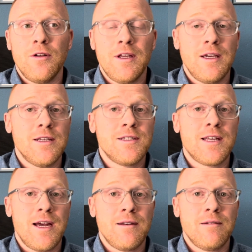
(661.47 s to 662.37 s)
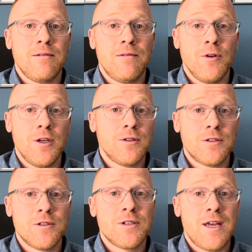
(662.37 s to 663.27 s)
thing is that realtors,